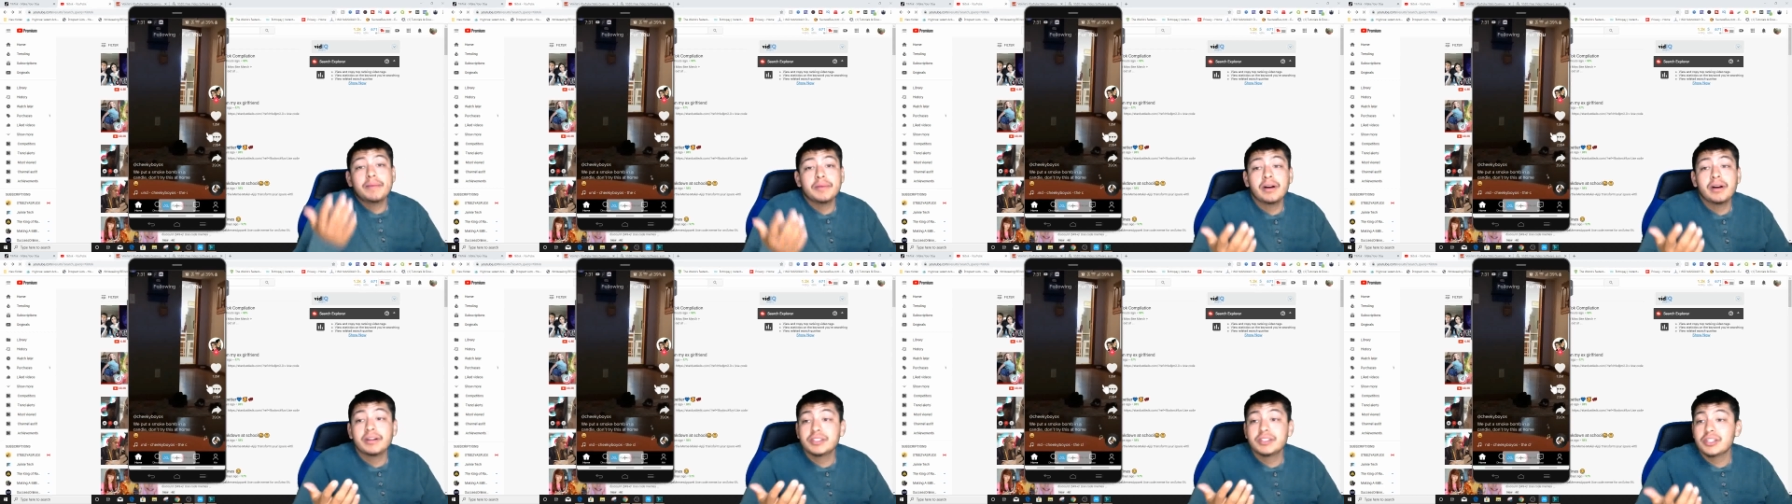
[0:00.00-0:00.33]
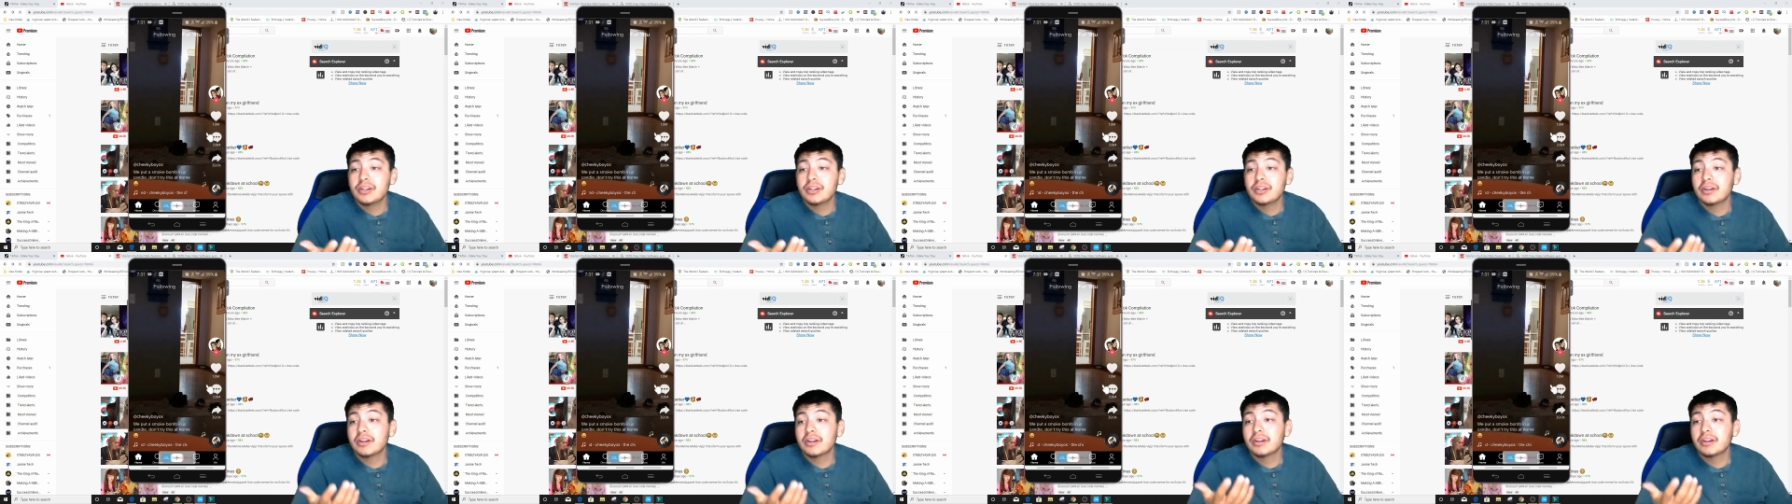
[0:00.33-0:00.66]
onto
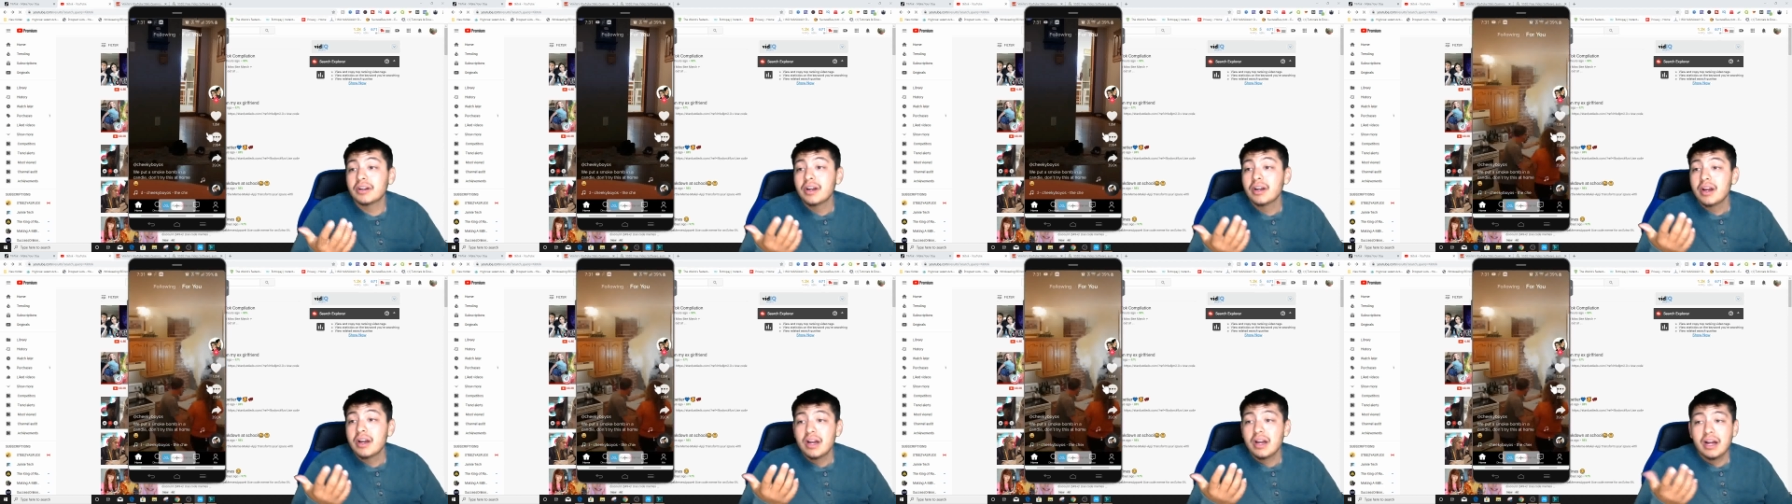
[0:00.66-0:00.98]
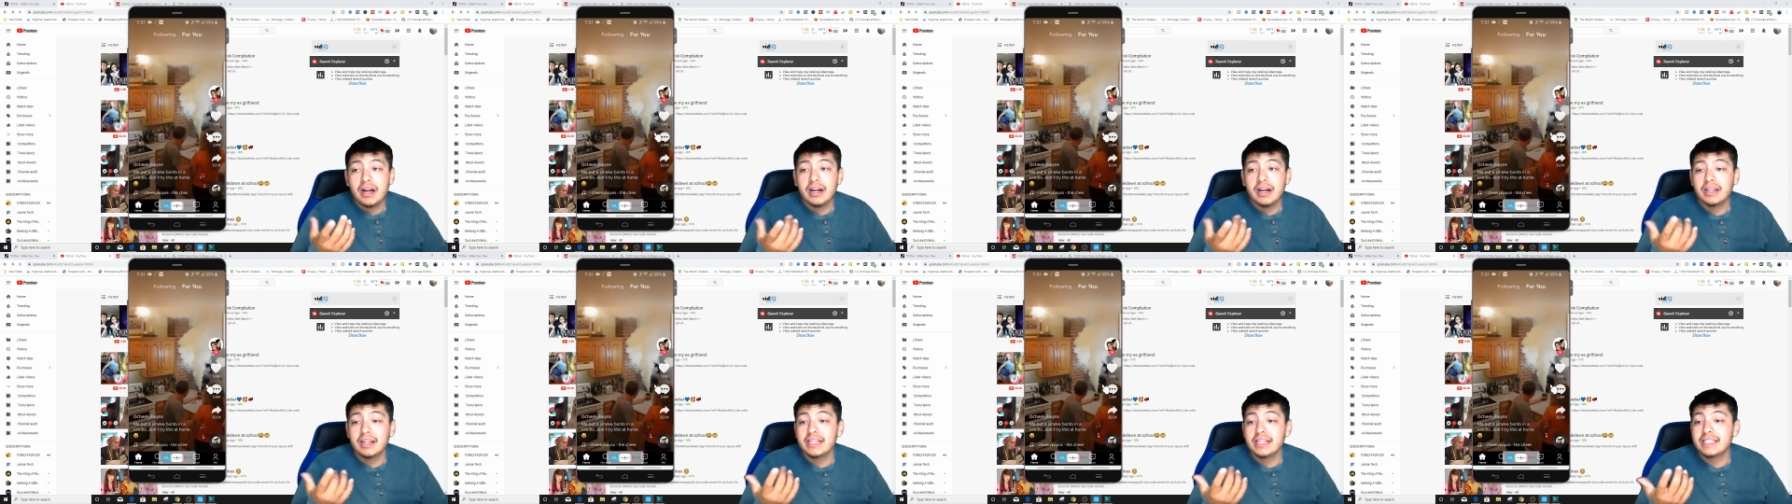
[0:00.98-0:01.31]
your,
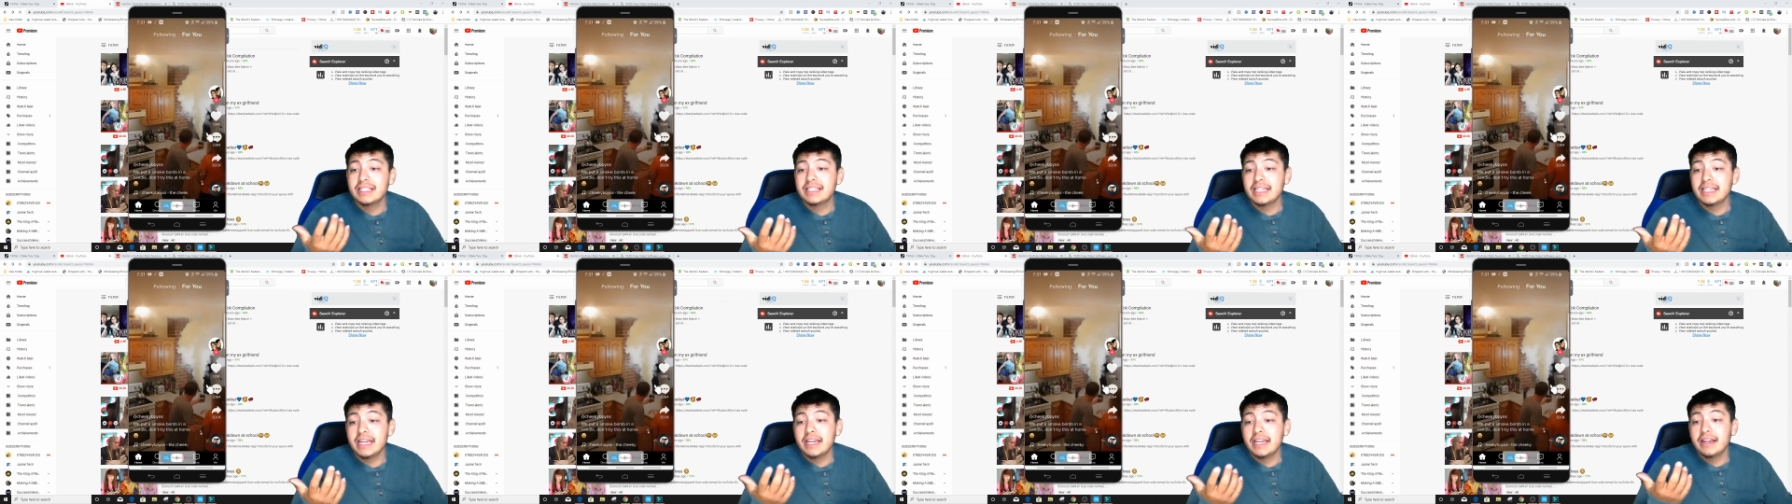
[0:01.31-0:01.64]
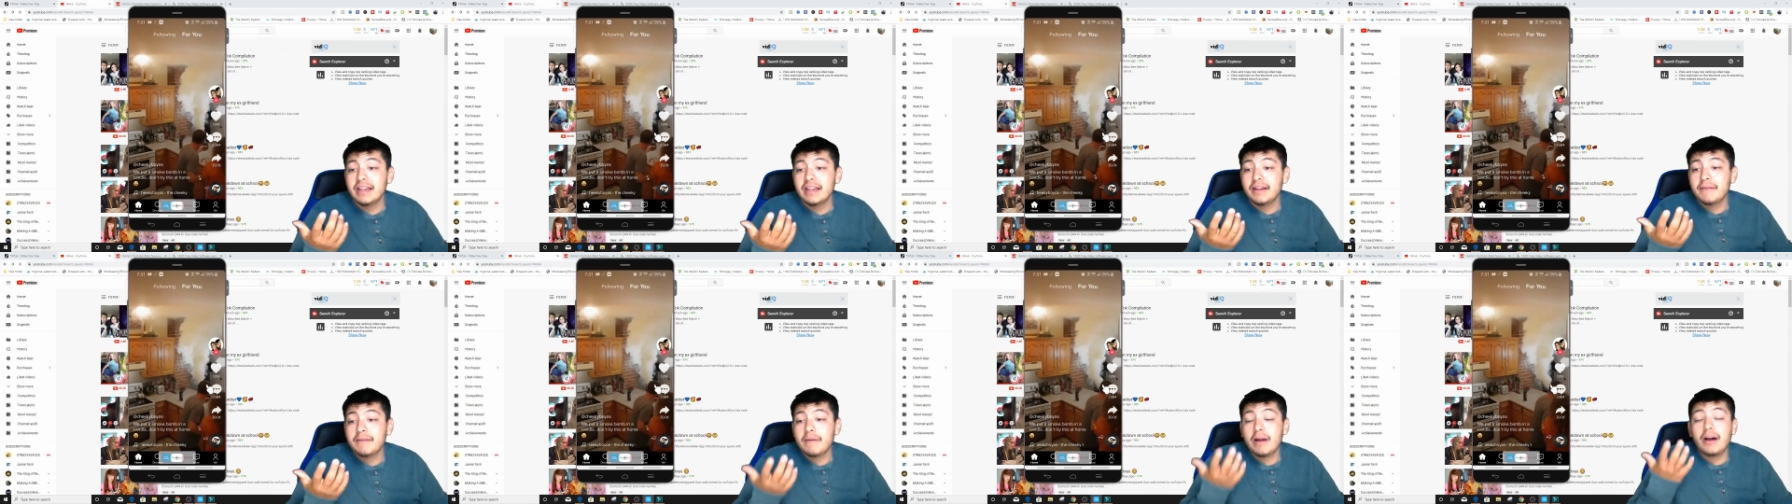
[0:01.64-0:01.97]
uh, let's say,